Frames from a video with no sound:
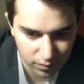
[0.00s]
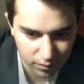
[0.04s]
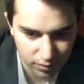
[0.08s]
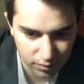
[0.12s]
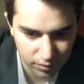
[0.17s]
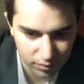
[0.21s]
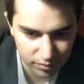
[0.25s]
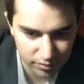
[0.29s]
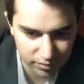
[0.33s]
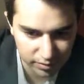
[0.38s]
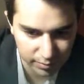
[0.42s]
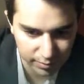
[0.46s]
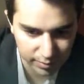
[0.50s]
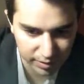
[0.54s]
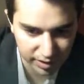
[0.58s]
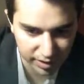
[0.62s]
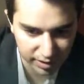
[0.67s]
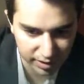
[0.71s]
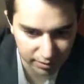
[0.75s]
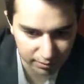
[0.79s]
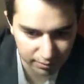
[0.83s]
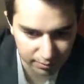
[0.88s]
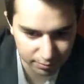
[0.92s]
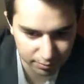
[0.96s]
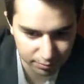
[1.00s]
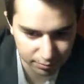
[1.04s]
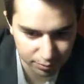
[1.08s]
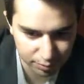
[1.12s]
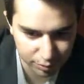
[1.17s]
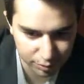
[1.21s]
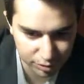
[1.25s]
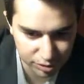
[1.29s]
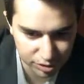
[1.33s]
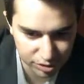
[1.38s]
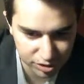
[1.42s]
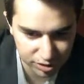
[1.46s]
that mean I could
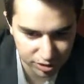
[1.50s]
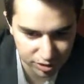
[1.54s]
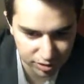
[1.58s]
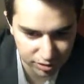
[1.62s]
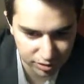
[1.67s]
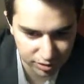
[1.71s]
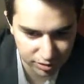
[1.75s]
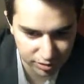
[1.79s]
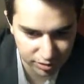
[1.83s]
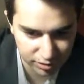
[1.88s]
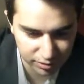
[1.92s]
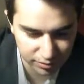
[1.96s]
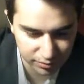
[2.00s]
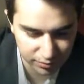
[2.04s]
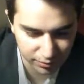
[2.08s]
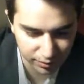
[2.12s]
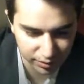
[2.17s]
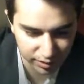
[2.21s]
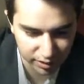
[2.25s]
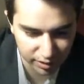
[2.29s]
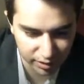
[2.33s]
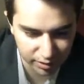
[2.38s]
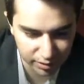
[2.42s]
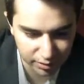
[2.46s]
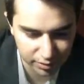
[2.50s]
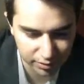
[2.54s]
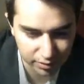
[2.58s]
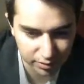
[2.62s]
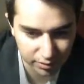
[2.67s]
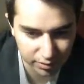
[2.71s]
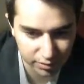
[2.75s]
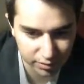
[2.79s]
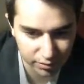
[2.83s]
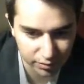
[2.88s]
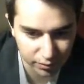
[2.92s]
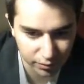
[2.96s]
push it or what?
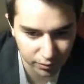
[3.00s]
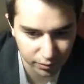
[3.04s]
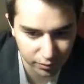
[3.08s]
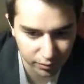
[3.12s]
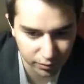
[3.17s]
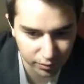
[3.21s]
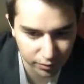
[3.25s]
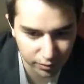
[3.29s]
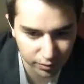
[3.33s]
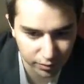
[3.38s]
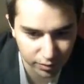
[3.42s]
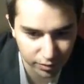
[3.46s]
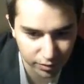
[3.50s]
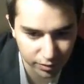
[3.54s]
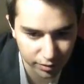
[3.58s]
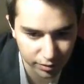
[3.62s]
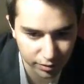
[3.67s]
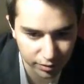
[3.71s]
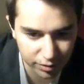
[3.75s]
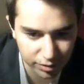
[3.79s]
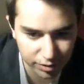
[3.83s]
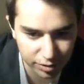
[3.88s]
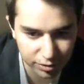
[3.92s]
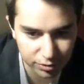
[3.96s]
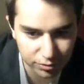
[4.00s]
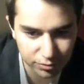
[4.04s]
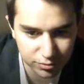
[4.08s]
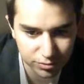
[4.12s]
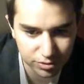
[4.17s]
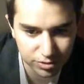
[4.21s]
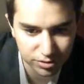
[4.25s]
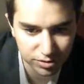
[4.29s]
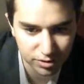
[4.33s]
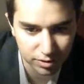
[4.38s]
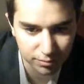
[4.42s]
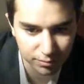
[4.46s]
Or use
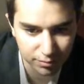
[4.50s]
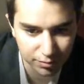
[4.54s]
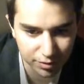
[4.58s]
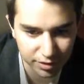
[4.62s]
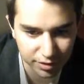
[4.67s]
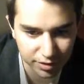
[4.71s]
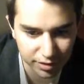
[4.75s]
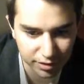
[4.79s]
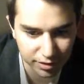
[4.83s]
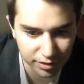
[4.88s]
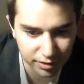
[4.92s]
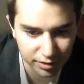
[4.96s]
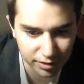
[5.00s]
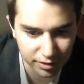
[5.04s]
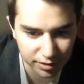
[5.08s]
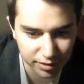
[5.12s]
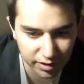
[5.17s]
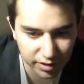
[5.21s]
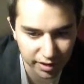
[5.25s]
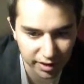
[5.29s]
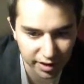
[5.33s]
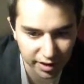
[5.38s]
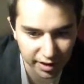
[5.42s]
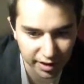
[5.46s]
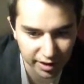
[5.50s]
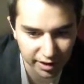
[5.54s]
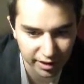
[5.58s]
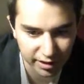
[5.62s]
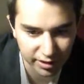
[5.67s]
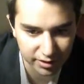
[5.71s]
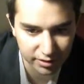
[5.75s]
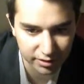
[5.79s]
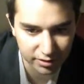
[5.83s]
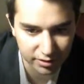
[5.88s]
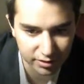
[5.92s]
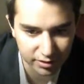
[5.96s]
something like
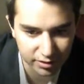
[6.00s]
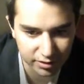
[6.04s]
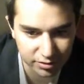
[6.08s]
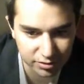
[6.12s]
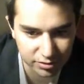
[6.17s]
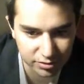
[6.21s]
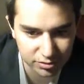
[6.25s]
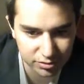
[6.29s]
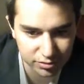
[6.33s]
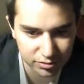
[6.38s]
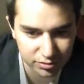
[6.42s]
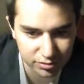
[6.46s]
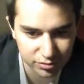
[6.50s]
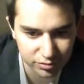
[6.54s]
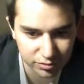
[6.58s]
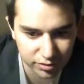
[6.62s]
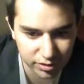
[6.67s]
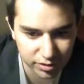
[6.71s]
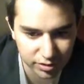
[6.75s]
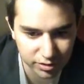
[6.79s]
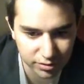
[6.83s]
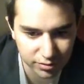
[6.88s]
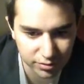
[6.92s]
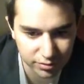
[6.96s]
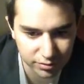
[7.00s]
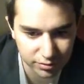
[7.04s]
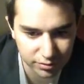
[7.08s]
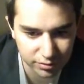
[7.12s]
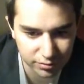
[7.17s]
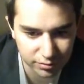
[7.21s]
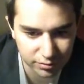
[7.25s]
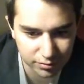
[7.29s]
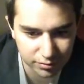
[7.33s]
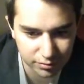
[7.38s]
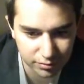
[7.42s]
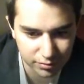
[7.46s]
drill?
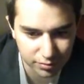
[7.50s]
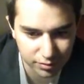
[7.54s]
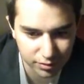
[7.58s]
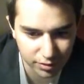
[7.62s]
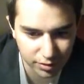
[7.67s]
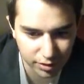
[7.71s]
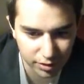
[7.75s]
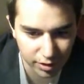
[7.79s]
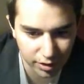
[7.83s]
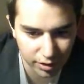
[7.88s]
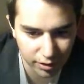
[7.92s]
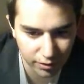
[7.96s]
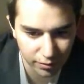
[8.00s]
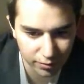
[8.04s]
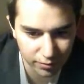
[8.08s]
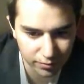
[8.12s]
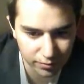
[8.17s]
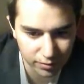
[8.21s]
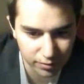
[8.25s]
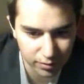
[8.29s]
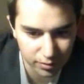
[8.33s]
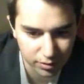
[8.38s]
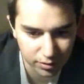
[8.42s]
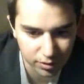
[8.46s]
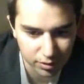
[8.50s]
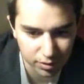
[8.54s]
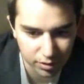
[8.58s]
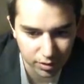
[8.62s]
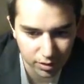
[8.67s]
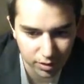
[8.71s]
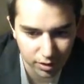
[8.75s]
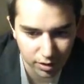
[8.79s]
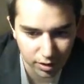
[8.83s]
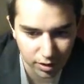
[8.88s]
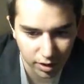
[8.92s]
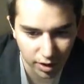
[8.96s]
No.
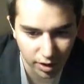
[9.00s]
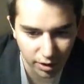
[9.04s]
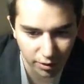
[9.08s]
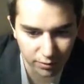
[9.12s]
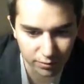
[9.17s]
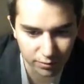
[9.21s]
Oh,